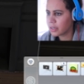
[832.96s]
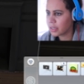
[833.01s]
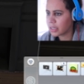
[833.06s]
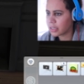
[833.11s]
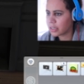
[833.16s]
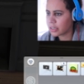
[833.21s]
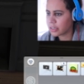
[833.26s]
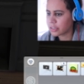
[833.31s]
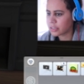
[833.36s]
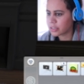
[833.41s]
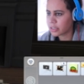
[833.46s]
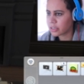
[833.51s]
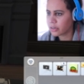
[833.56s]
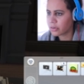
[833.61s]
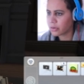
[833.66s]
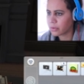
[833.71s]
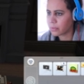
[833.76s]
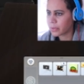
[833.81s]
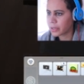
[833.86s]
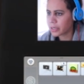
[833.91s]
And you didn't
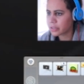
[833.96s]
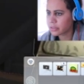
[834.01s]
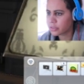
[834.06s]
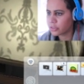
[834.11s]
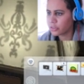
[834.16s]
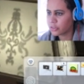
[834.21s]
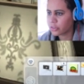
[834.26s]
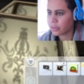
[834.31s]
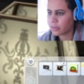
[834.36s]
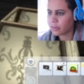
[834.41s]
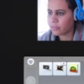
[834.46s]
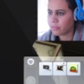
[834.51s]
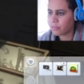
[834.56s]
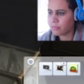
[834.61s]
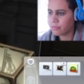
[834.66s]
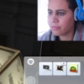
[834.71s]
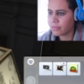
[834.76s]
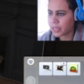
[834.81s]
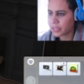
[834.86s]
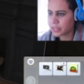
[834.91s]
go to work so you can
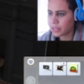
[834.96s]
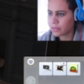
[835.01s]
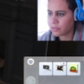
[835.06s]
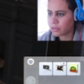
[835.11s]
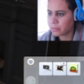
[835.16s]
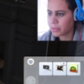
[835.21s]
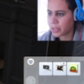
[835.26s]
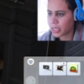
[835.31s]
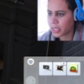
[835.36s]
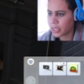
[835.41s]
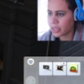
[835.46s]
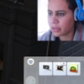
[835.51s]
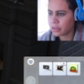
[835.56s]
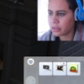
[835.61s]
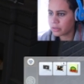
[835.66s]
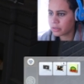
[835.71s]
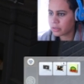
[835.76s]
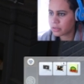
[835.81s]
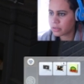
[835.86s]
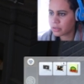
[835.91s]
infect everybody
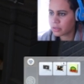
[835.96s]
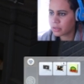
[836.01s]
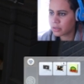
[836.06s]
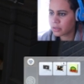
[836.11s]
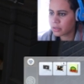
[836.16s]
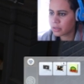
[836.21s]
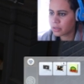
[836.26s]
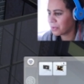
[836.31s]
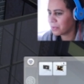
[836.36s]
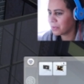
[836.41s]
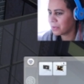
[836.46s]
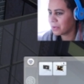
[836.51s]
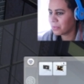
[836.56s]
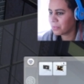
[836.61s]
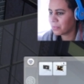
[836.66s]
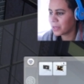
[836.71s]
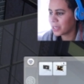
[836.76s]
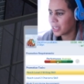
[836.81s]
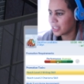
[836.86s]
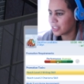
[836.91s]
else. So
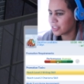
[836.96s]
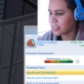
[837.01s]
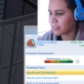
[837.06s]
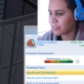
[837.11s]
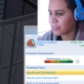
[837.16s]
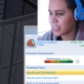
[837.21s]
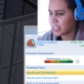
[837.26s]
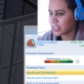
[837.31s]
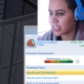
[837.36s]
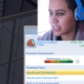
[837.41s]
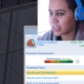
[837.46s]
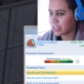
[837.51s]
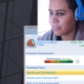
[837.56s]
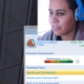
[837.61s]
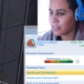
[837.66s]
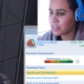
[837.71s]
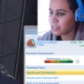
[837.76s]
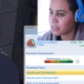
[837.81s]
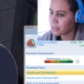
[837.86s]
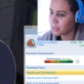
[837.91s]
we need to reach
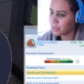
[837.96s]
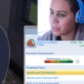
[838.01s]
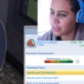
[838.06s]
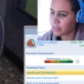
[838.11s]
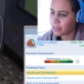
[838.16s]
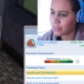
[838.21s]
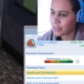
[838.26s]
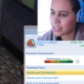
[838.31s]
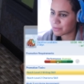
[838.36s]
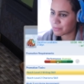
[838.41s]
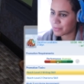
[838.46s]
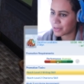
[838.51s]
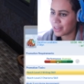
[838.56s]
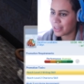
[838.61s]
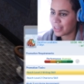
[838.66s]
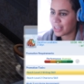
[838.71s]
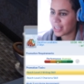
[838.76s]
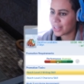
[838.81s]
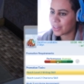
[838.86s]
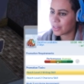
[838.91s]
level two in
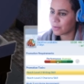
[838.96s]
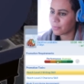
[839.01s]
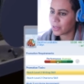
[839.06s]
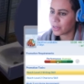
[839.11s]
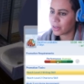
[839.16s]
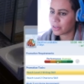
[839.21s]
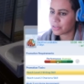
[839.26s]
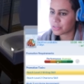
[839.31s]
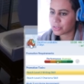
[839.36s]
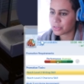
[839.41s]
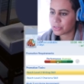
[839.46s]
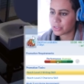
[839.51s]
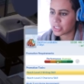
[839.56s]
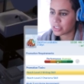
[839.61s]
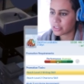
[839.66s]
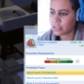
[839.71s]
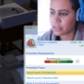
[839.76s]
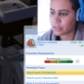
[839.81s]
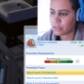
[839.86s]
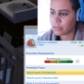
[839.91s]
charisma, and then we also
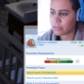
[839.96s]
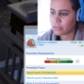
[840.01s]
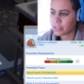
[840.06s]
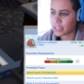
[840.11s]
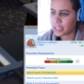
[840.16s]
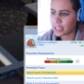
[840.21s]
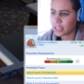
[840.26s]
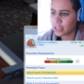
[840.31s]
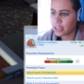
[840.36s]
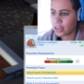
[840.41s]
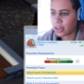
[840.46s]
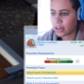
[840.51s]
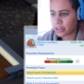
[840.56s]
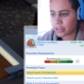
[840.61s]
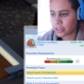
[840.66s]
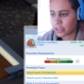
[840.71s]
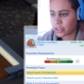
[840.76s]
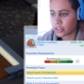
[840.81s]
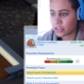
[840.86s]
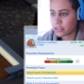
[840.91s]
need to write an
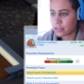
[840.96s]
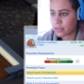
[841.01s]
article.